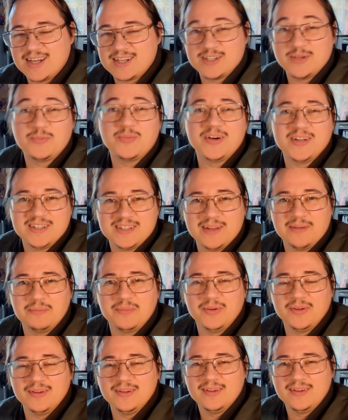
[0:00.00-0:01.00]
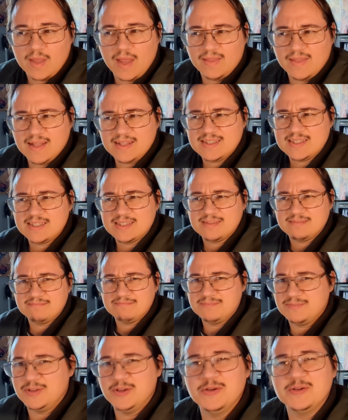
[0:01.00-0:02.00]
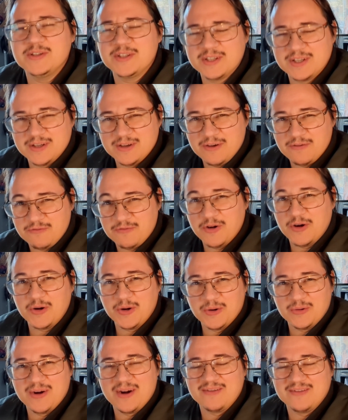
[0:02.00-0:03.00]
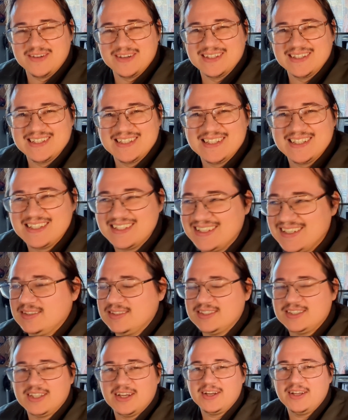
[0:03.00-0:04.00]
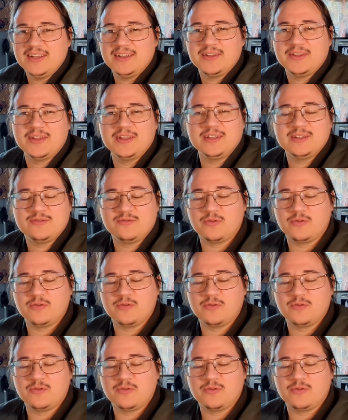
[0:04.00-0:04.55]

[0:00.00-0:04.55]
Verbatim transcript: actually pretty simple, and that's using a photo reference. Studying things